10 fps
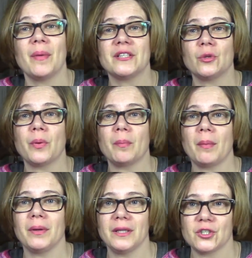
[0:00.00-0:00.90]
my super
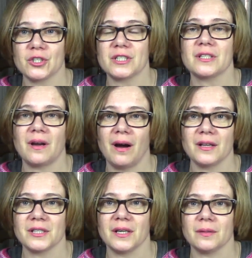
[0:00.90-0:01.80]
bubblelicious
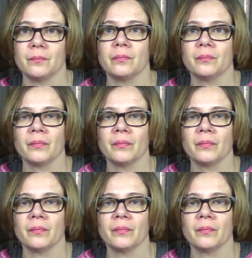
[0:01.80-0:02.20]
cardigan.